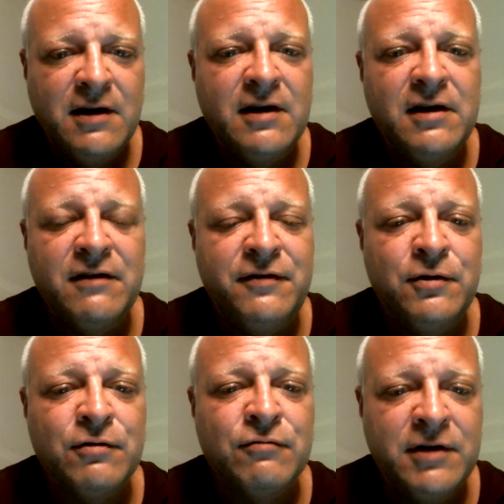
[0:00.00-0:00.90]
if
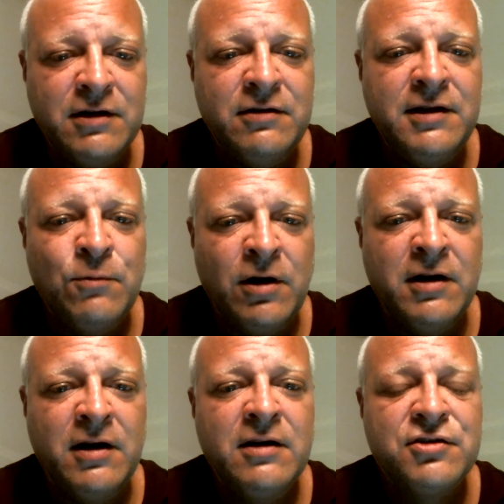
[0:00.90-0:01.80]
you really
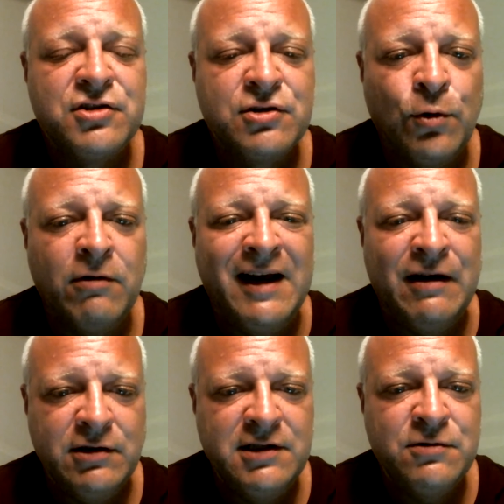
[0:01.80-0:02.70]
want to score
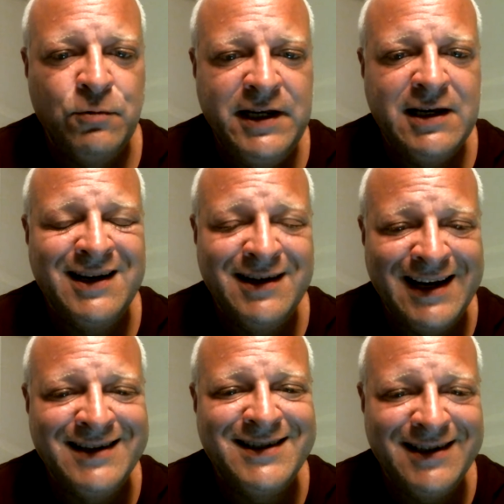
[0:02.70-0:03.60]
out this week
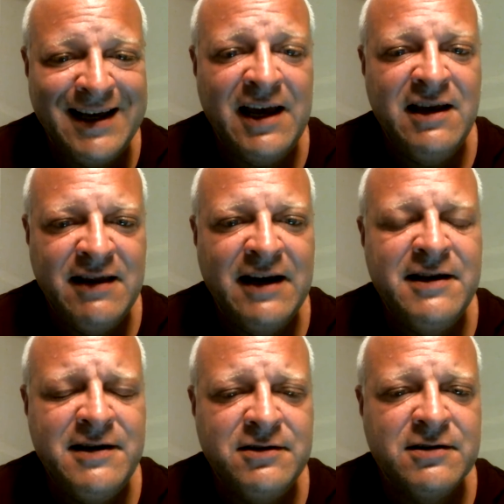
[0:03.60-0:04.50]
and today, that
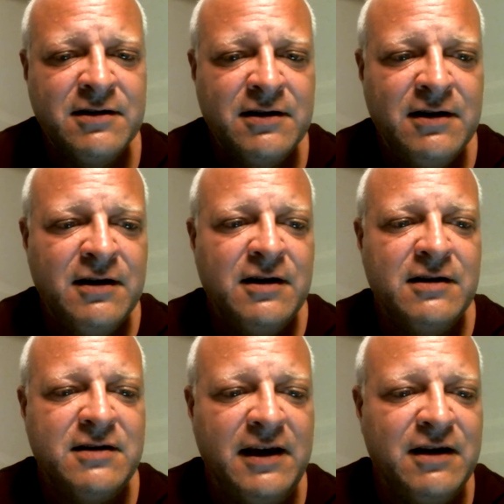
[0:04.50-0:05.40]
is,
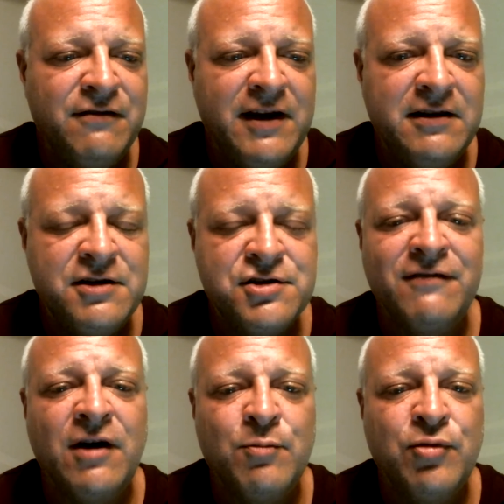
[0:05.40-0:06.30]
take advantage
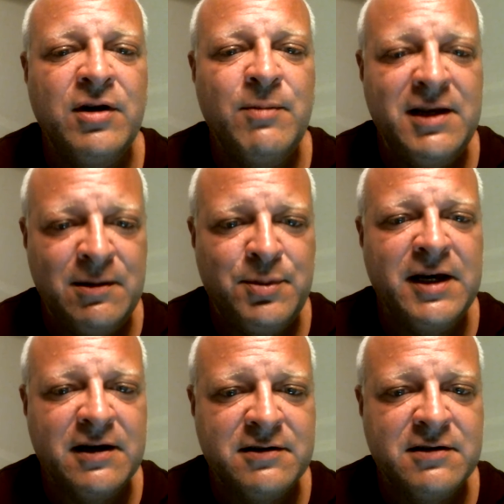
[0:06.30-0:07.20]
of our premium
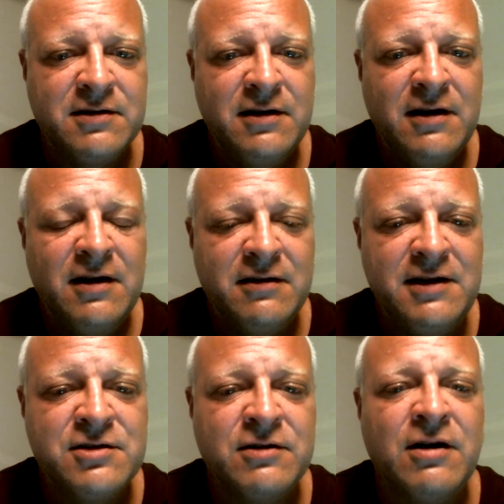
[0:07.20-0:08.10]
picks.
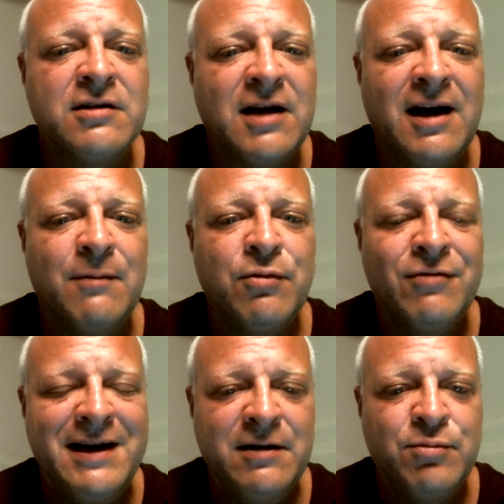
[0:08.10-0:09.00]
These are our
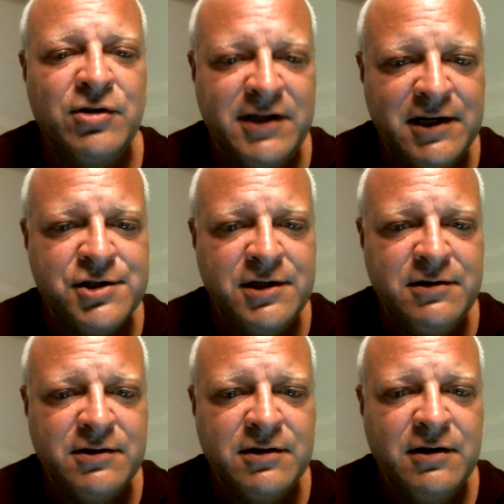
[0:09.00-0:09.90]
top-rated
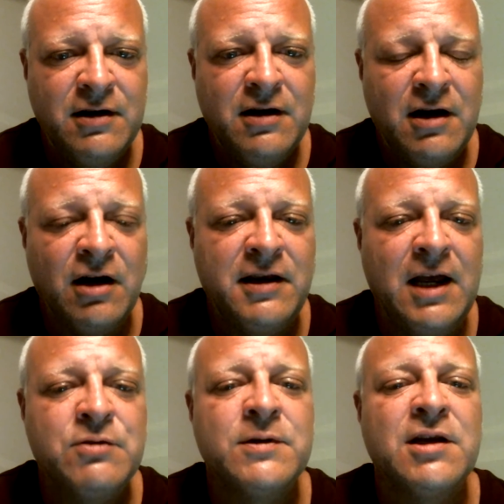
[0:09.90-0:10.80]
predictions, our
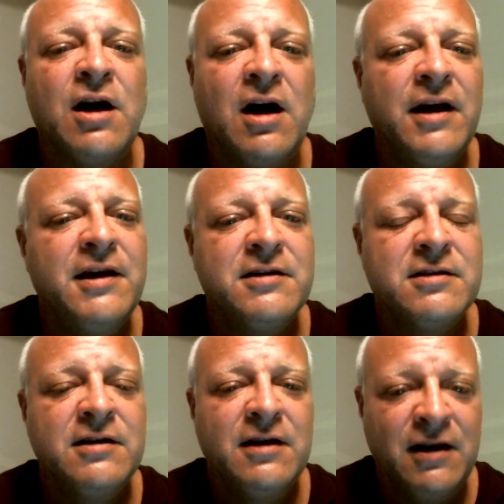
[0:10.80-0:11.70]
games with the
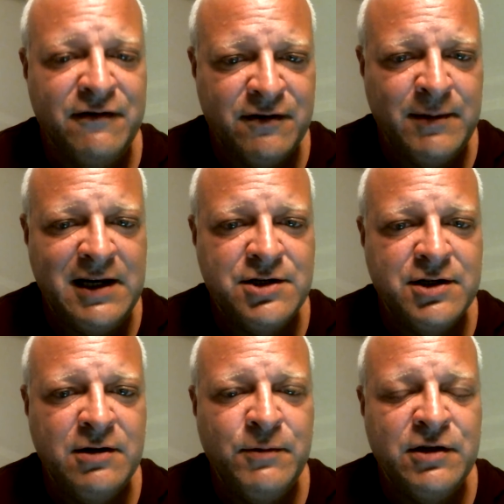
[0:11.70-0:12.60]
highest
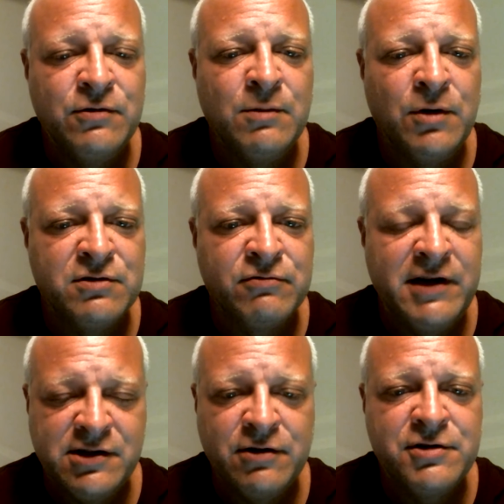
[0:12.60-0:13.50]
information we do the most
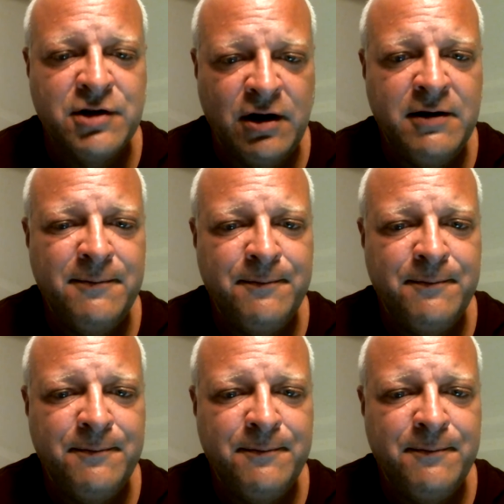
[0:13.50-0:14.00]
research on.